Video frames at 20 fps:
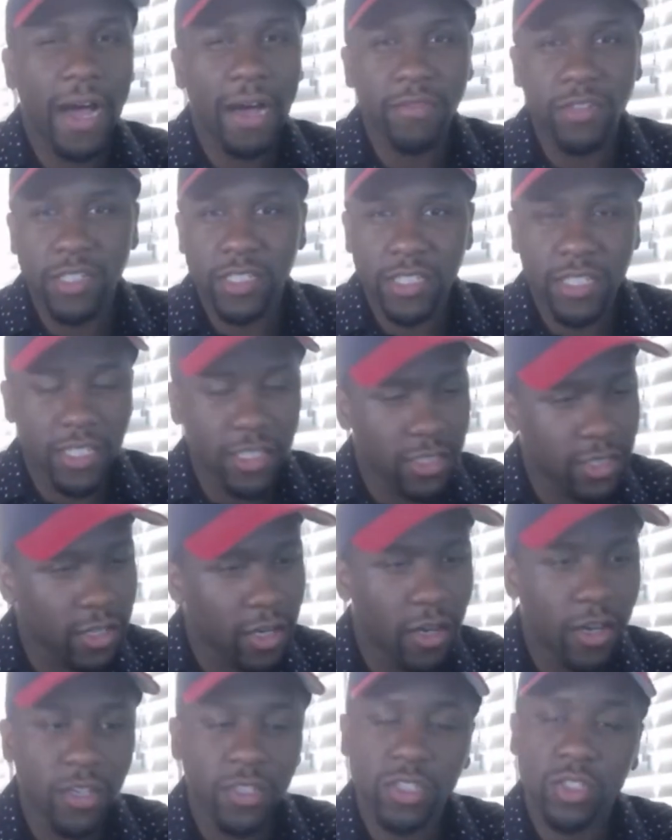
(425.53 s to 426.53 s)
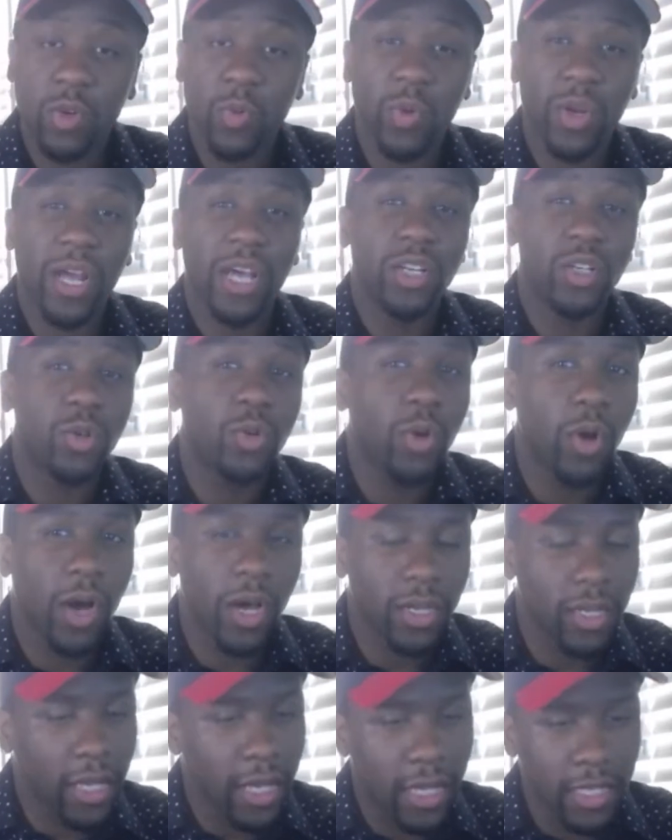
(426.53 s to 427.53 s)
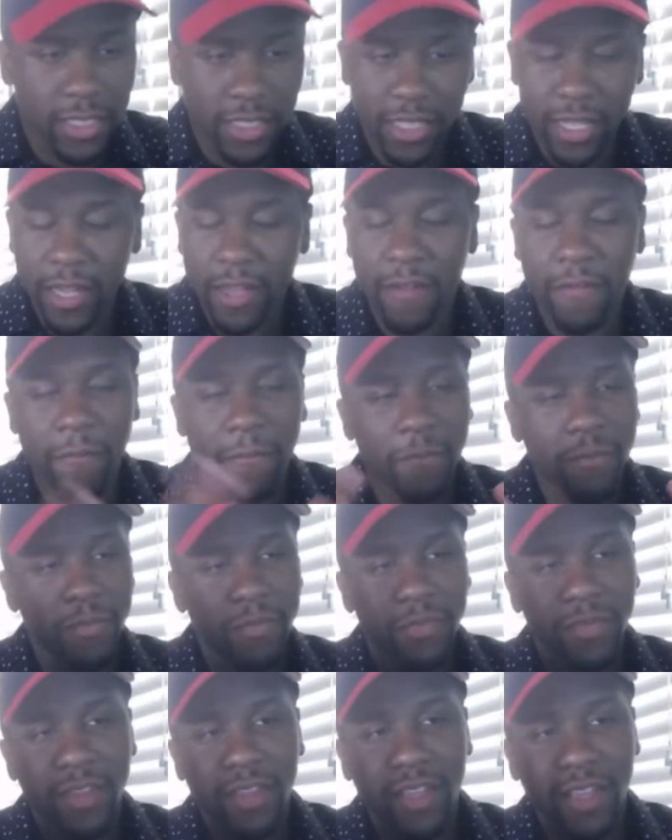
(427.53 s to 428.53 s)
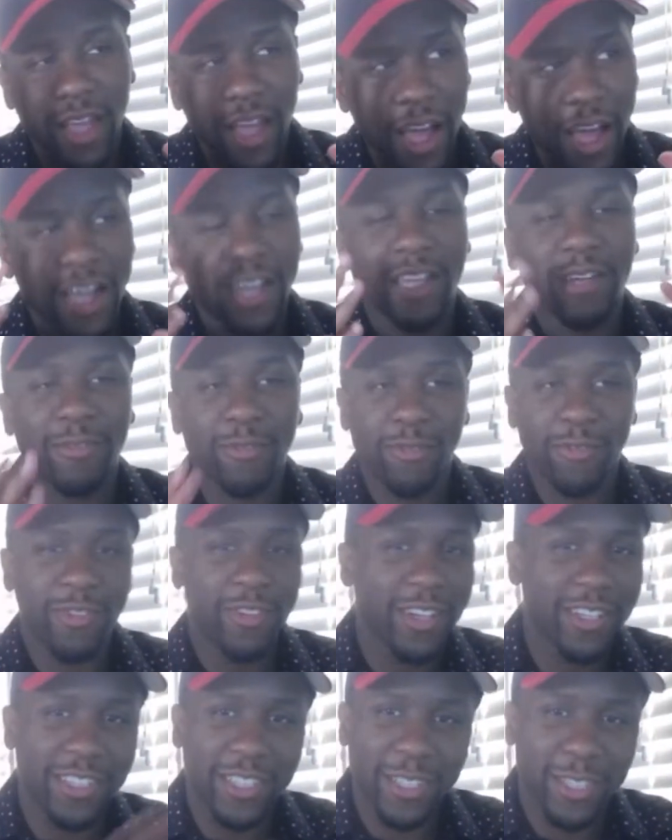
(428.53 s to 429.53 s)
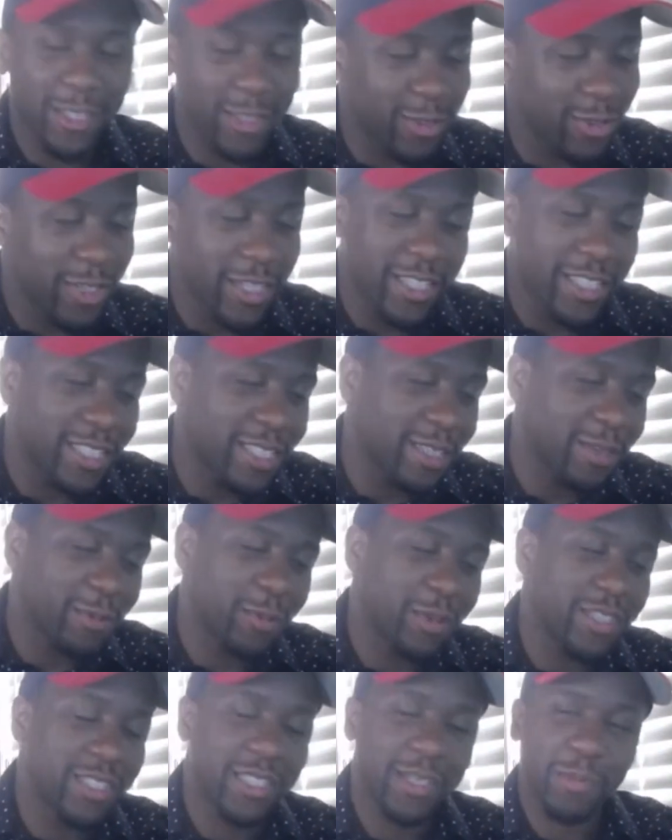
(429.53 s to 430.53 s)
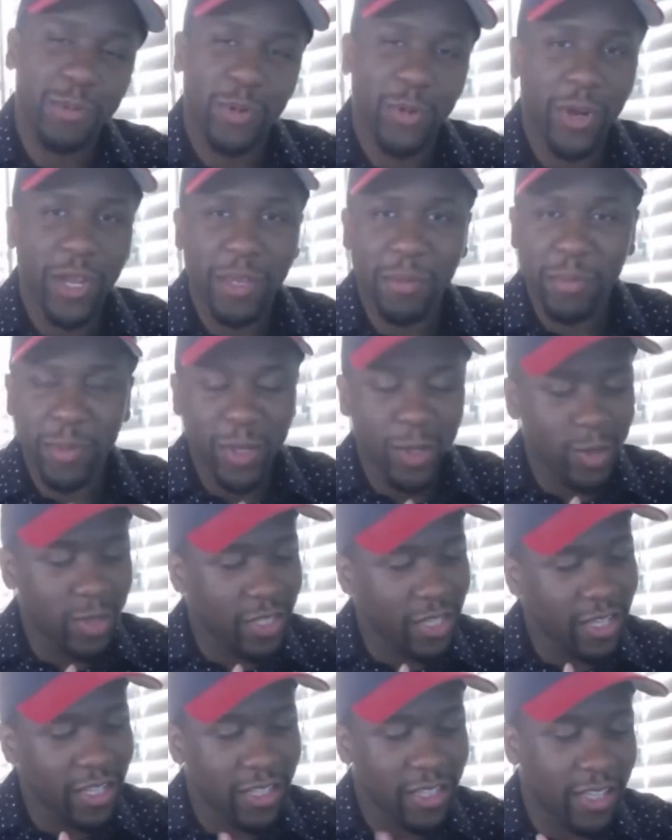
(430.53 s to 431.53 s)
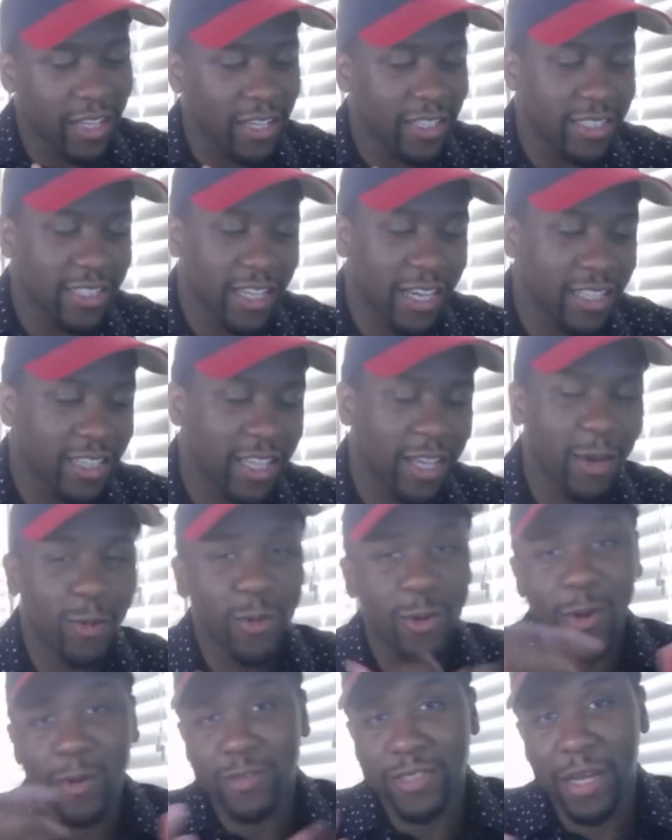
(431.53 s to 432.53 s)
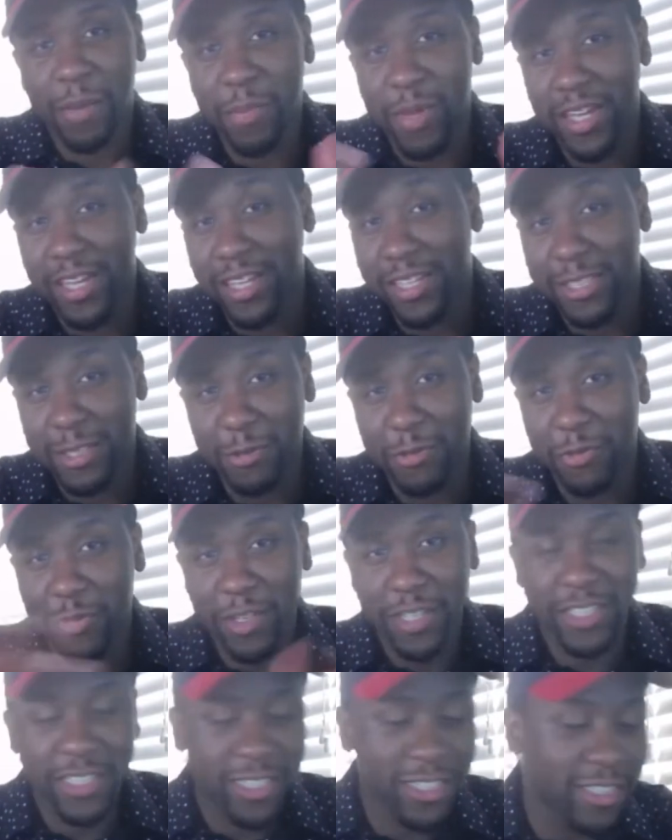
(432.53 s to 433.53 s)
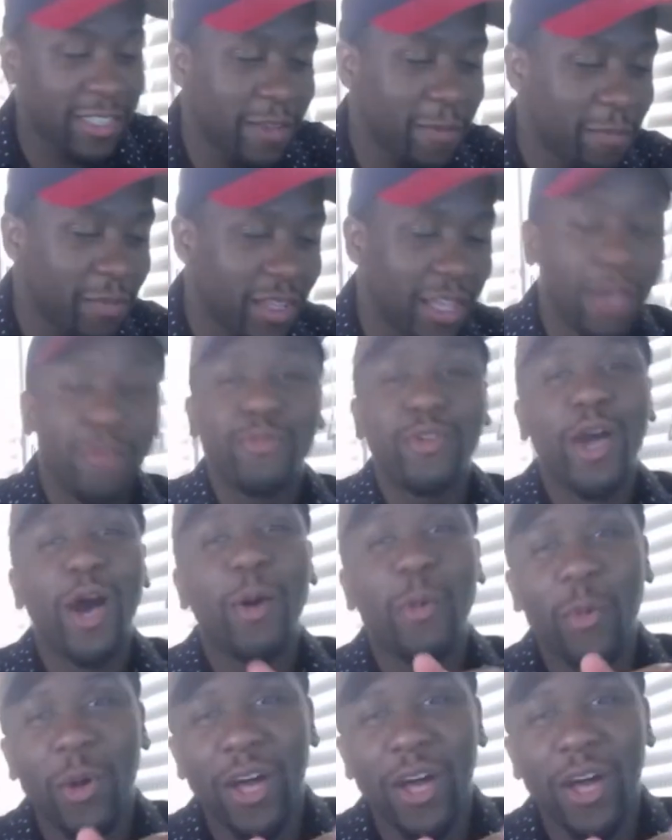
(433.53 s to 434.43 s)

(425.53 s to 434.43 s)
to 6 songs, so when I do go out to SA, I can flood the streets with some great music and things like that. Who knows? I may get some features. If y'all want